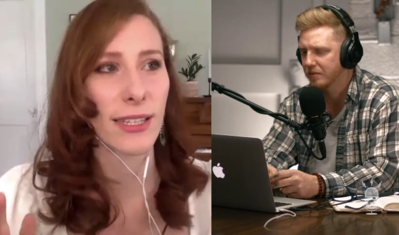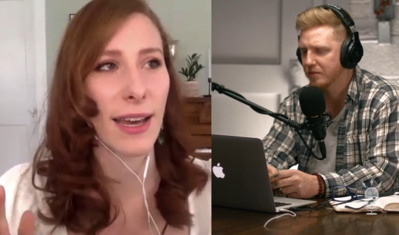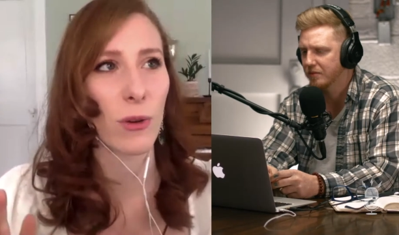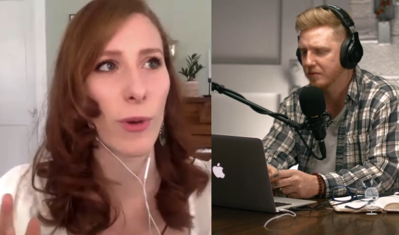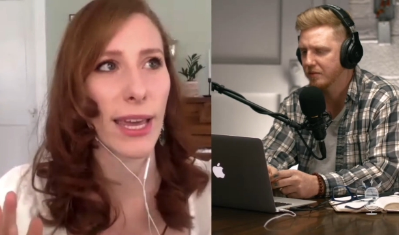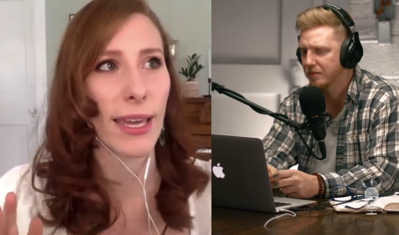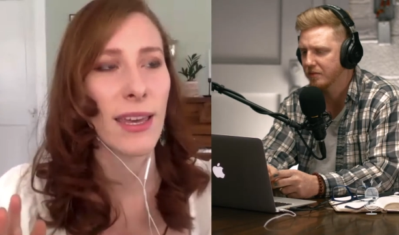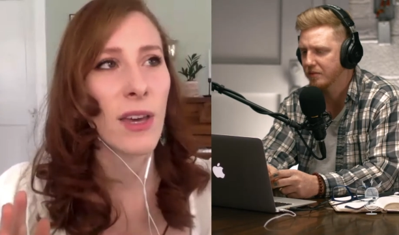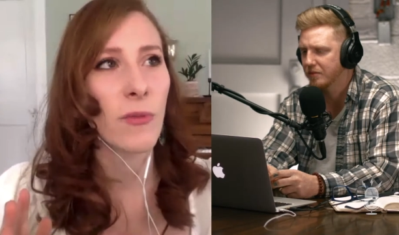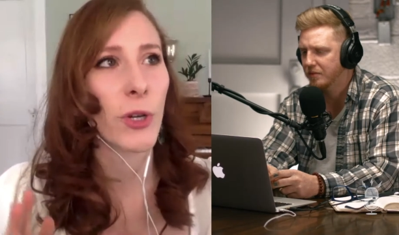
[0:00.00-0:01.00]
Speaker 1: that way
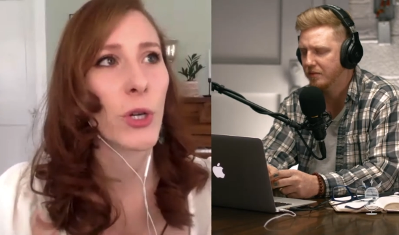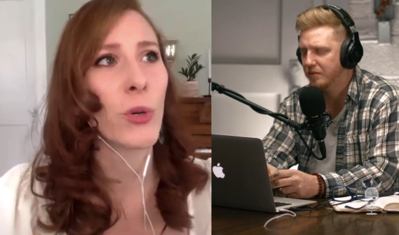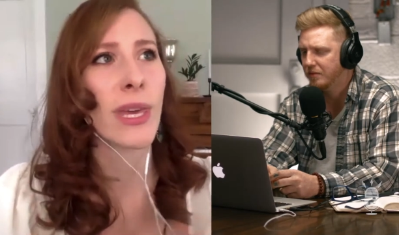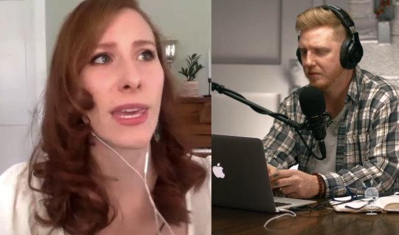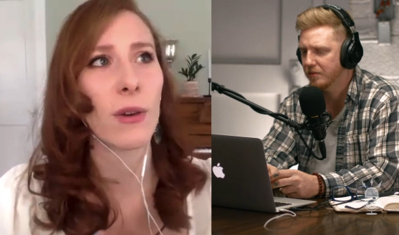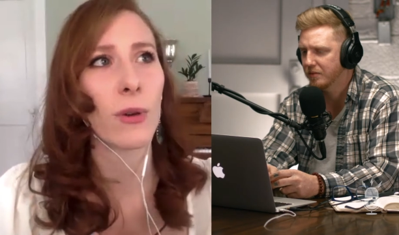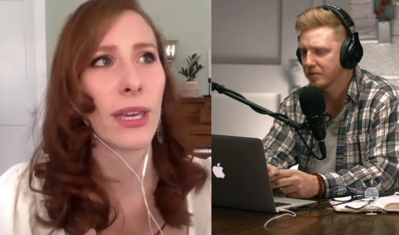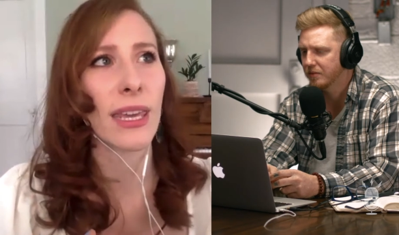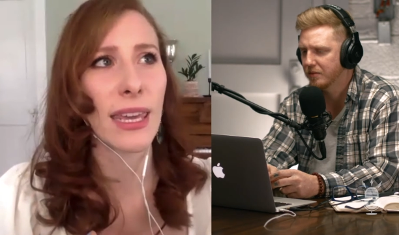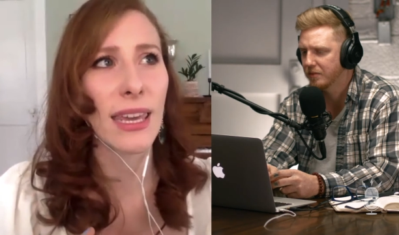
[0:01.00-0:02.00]
for who he
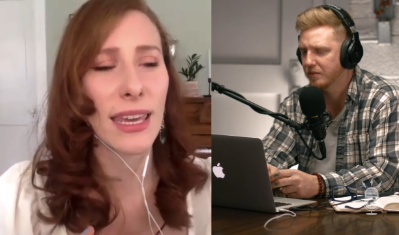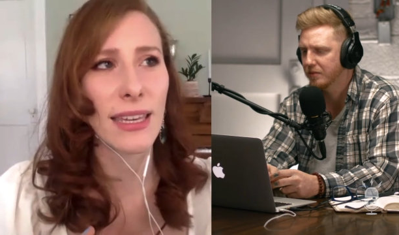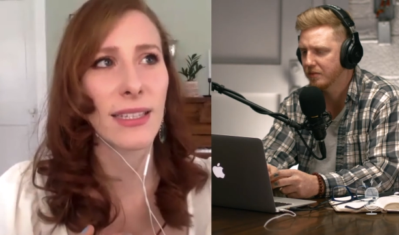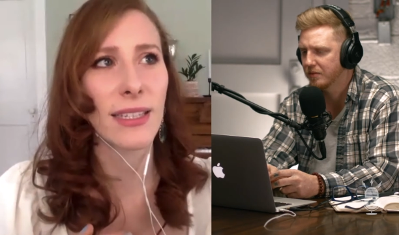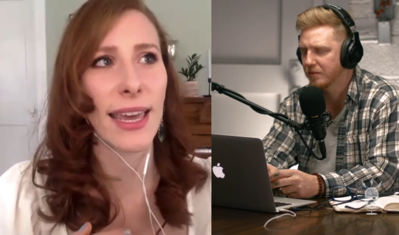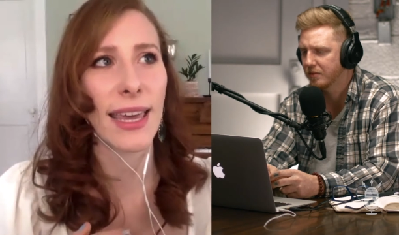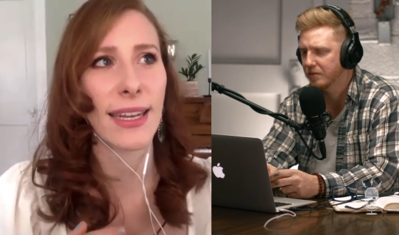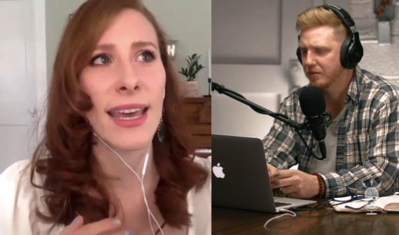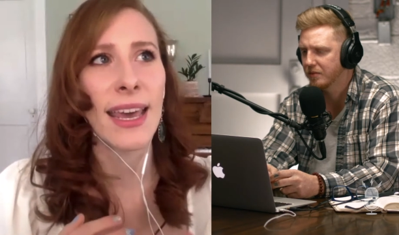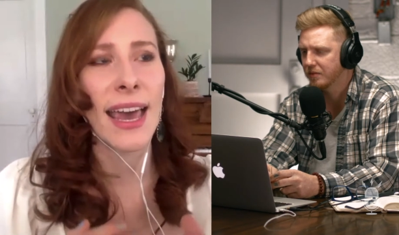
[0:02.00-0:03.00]
he is and
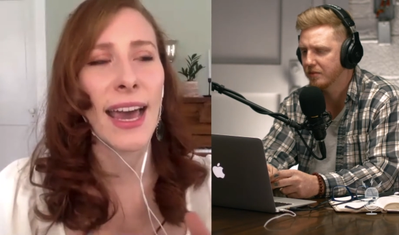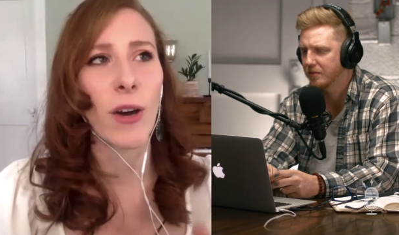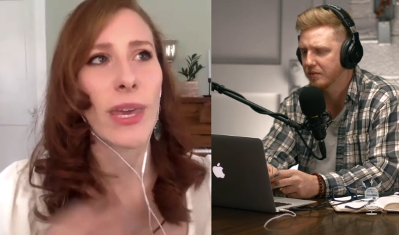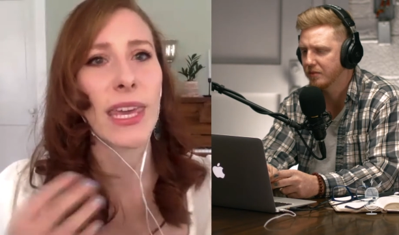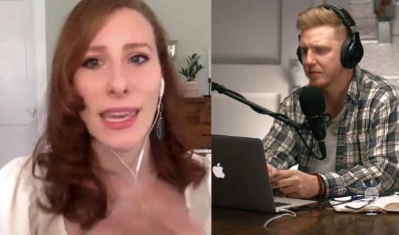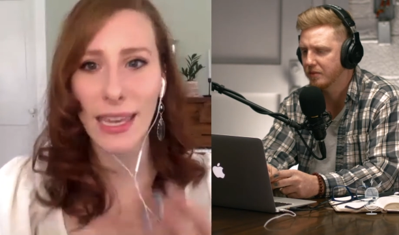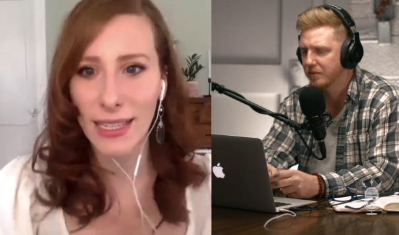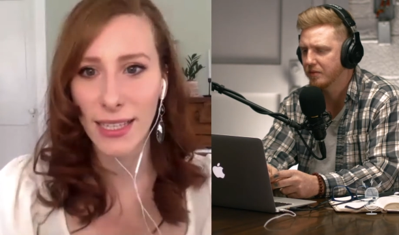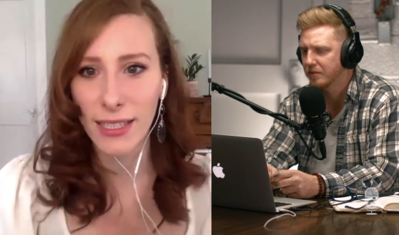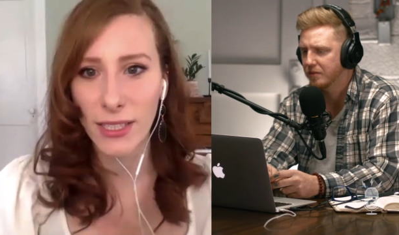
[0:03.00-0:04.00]
how he
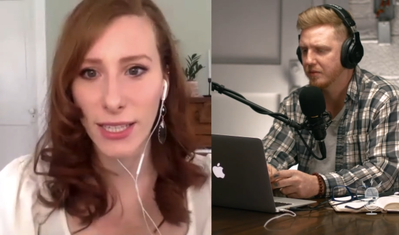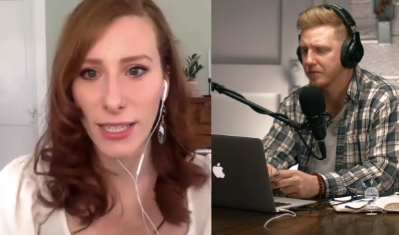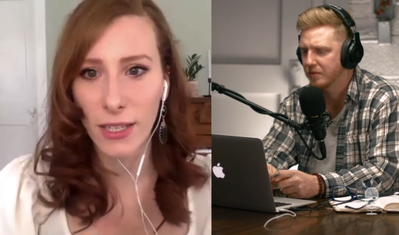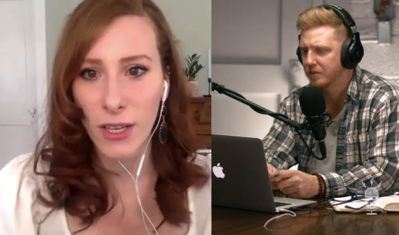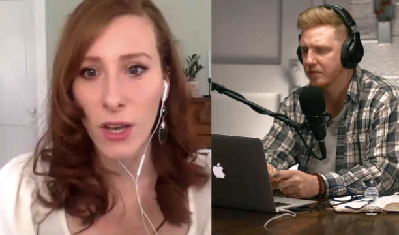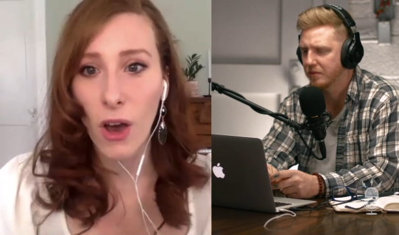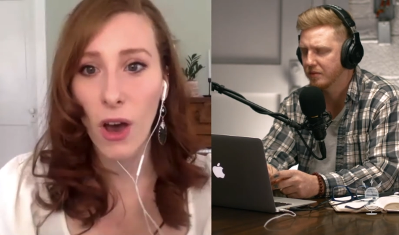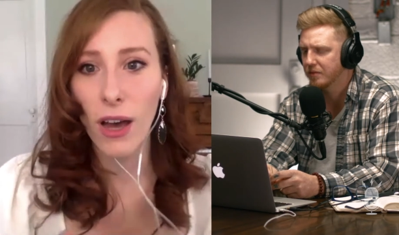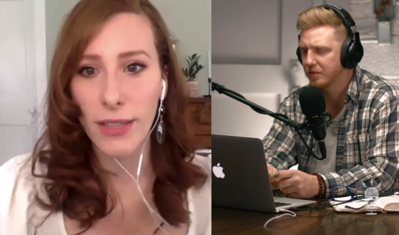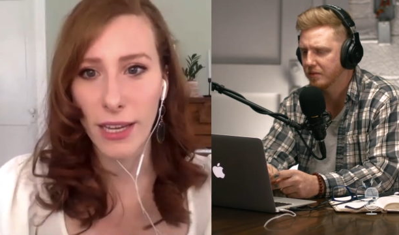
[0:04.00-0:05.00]
existed mm
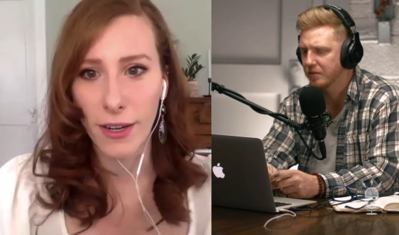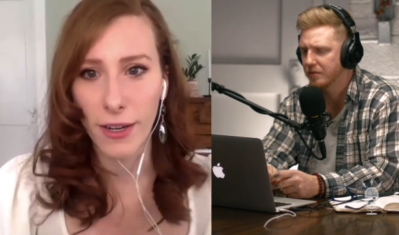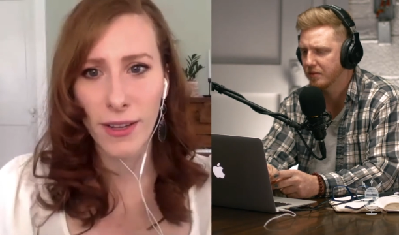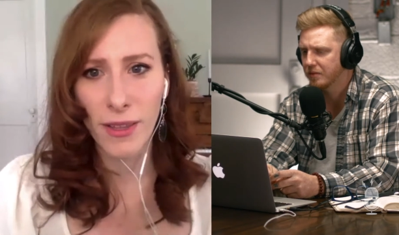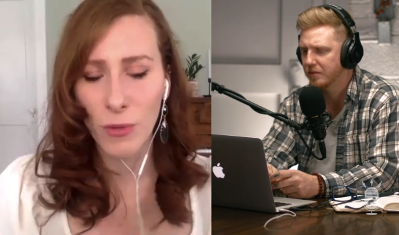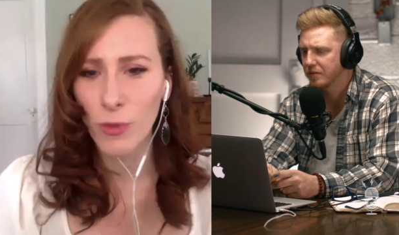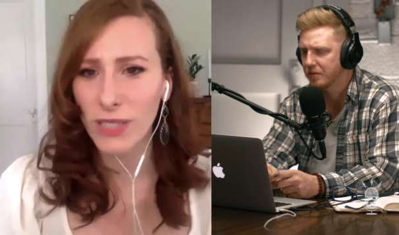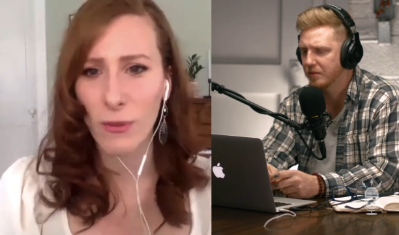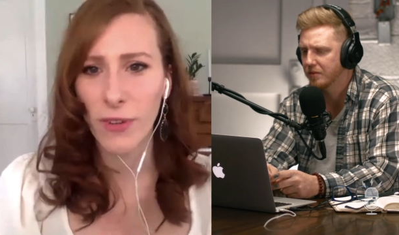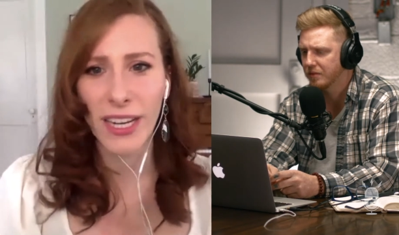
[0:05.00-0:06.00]
on the earth was
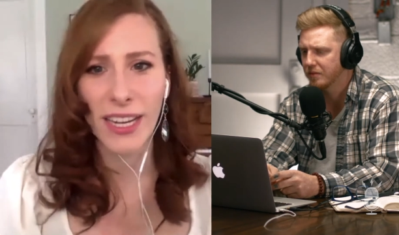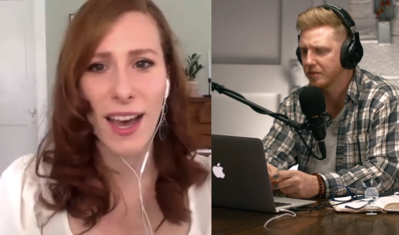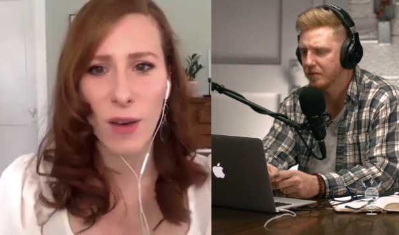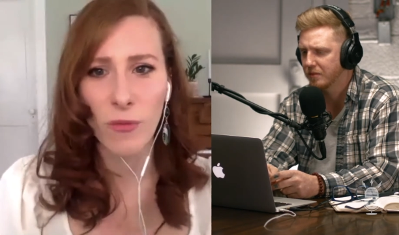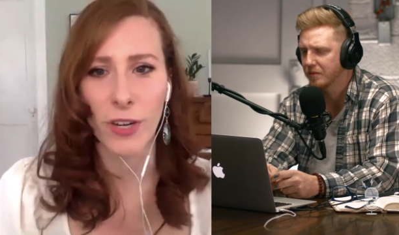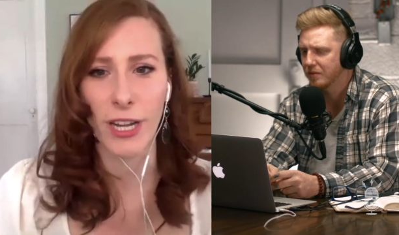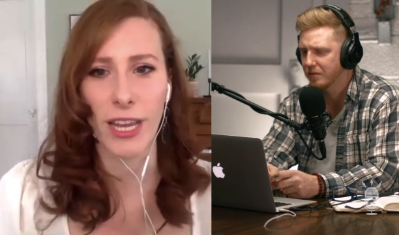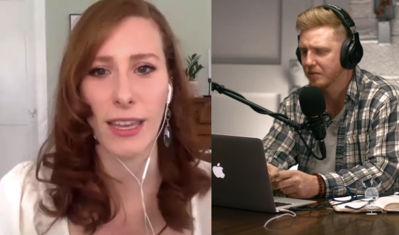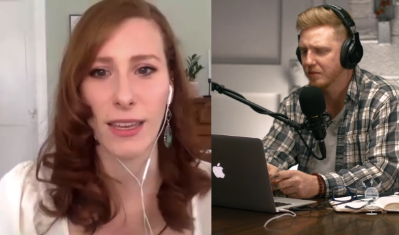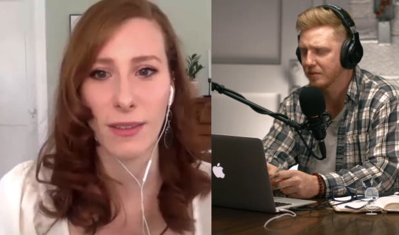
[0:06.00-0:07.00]
very
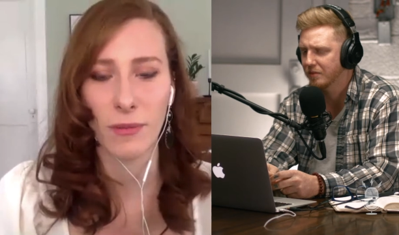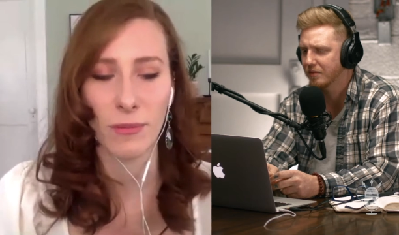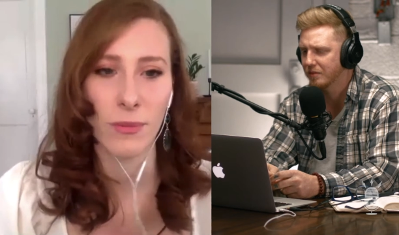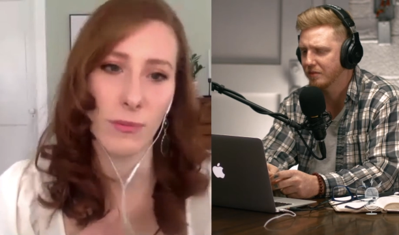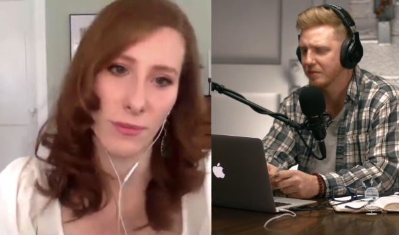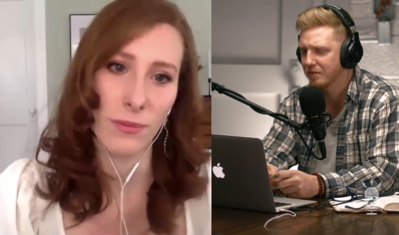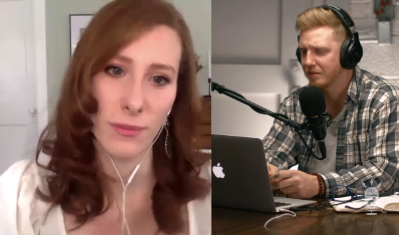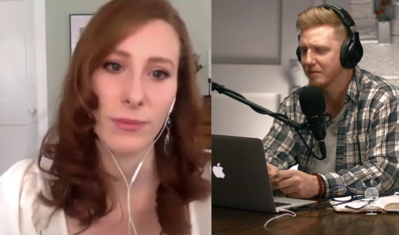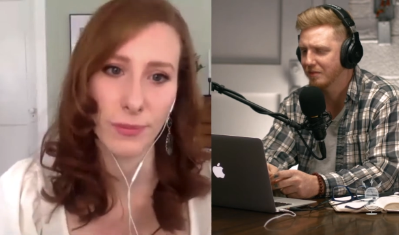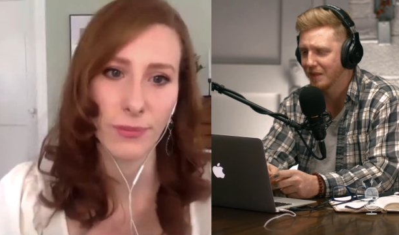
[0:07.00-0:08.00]
comforting. mm
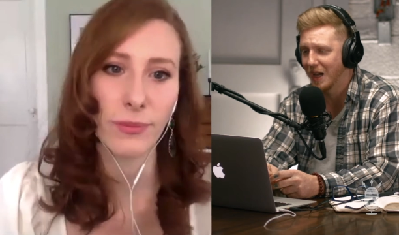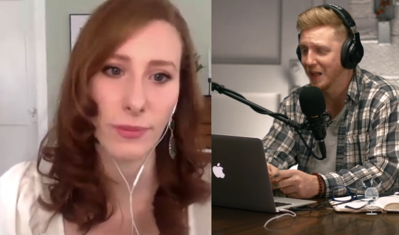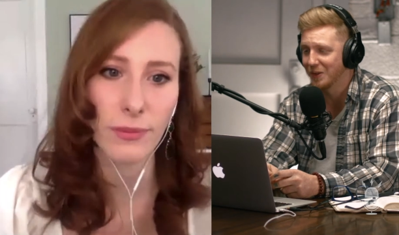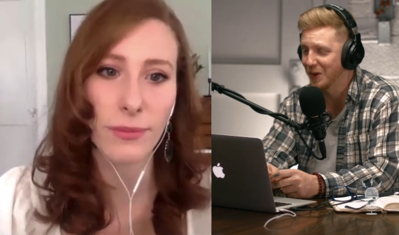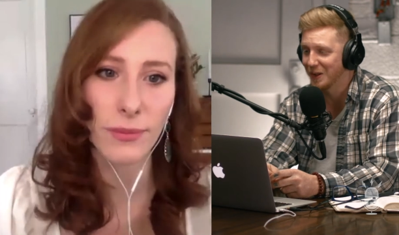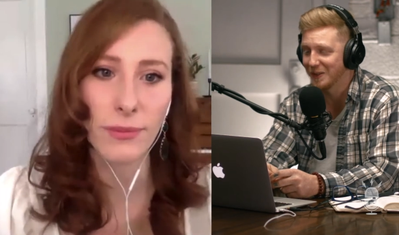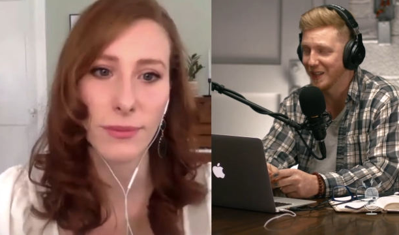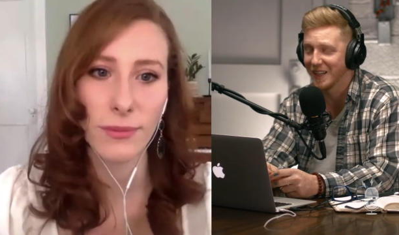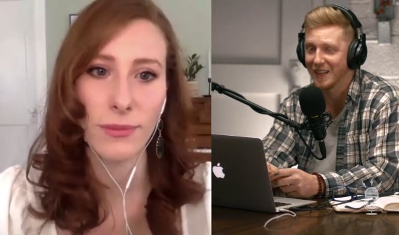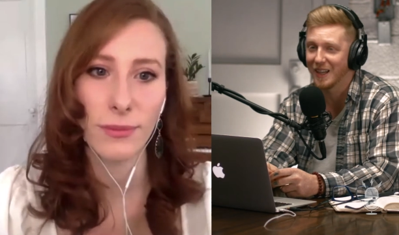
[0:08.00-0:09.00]
Speaker 2: I love all of
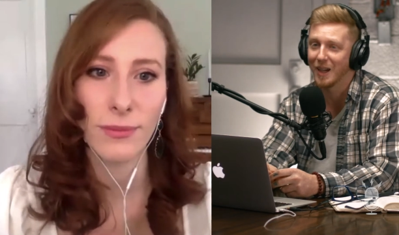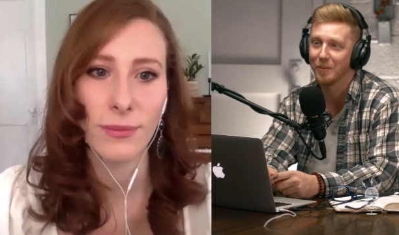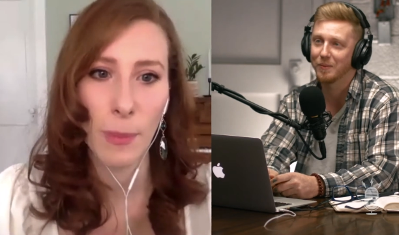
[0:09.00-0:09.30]
that. Yeah.